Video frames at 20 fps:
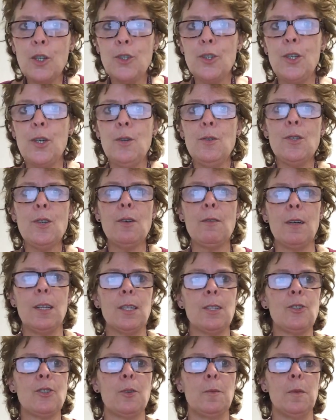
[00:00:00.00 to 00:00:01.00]
Choose your
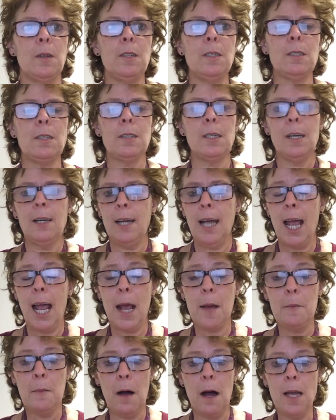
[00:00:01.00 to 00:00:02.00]
instrument.
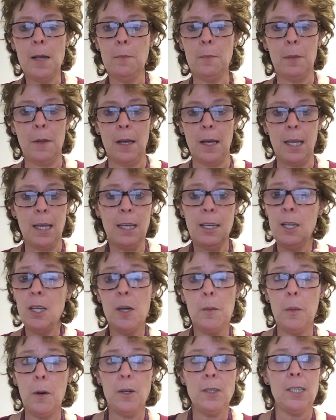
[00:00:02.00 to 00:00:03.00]
It might be
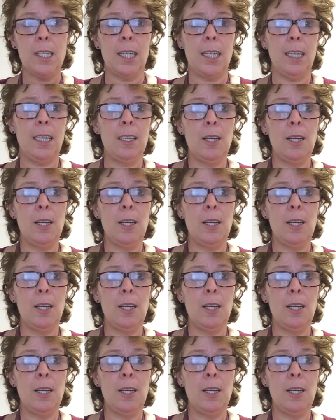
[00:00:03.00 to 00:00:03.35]
your body.